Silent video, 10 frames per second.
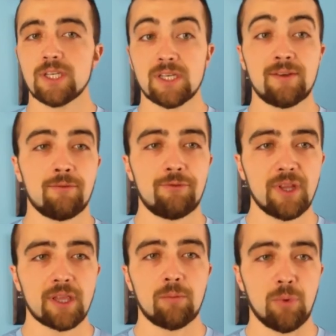Does it even
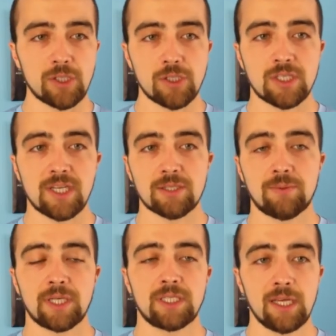fit their budgets and
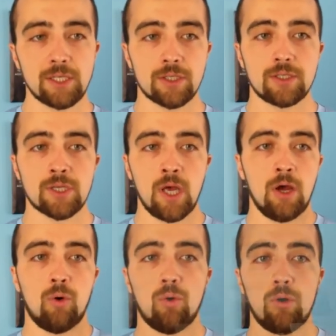expectations?
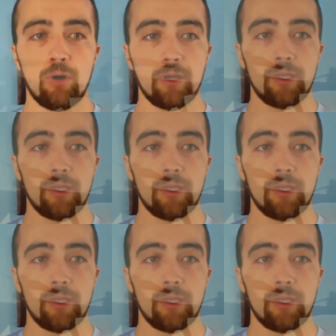or